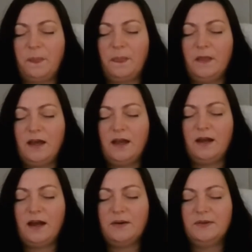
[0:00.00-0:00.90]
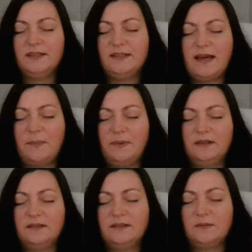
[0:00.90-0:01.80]
how this
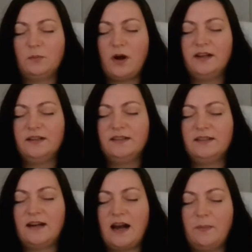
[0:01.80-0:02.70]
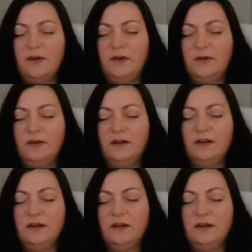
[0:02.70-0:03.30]
happens, why does it happen,